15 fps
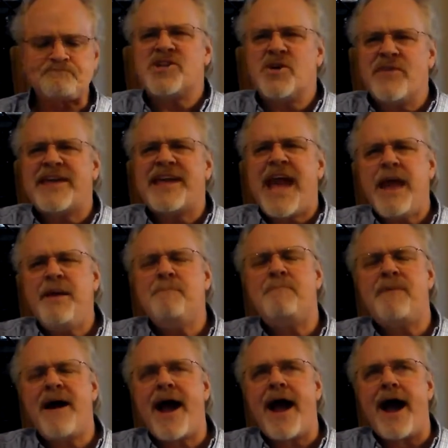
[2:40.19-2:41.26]
So they came
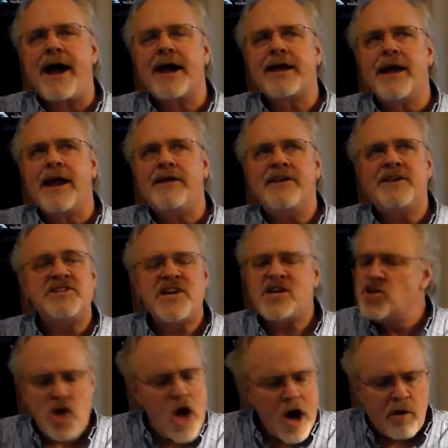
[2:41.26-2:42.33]
back and they
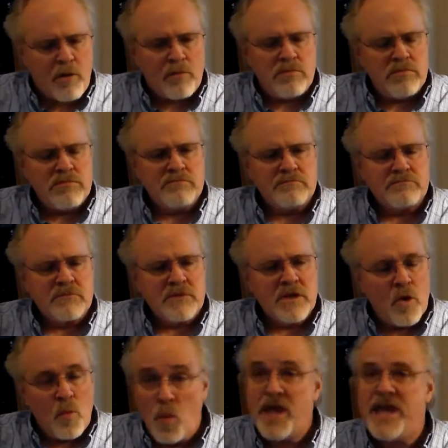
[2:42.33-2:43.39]
said, no,
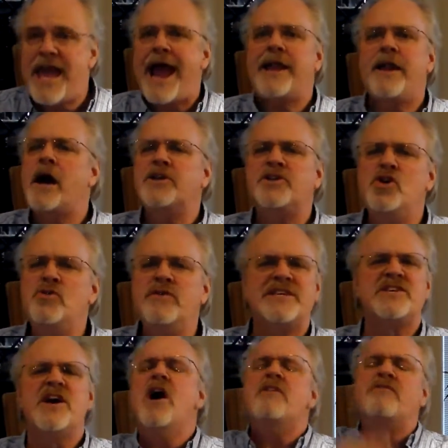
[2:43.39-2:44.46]
we cannot do
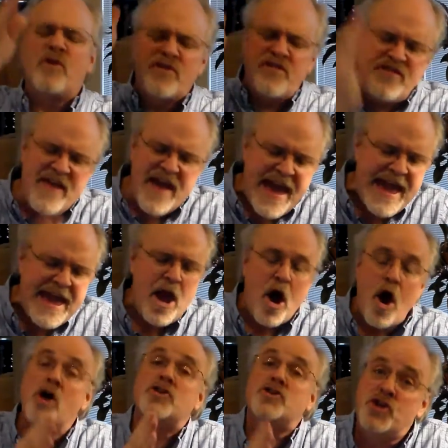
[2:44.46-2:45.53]
this, for they
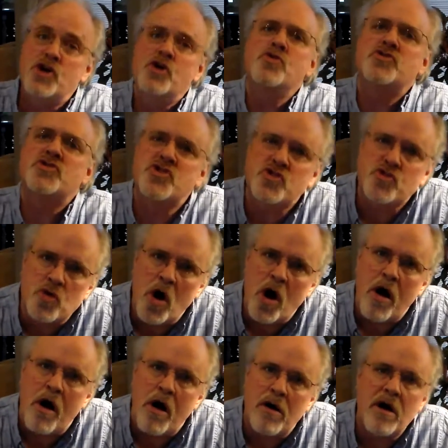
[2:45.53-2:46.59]
are too
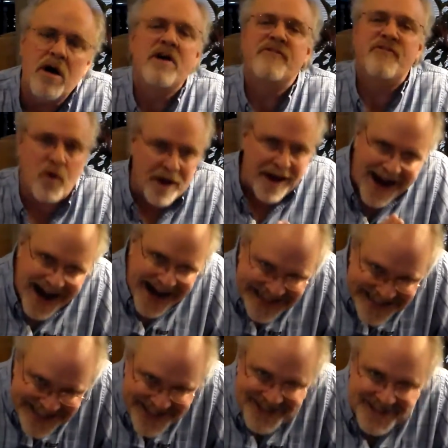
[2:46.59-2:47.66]
strong for
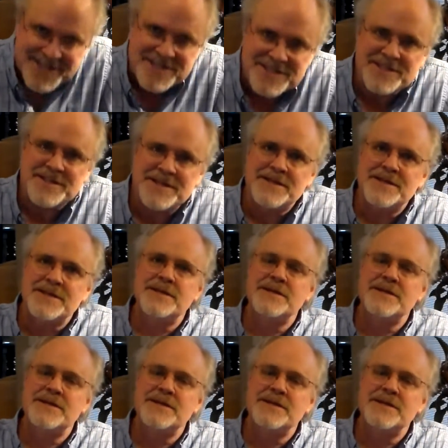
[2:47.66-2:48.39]
us.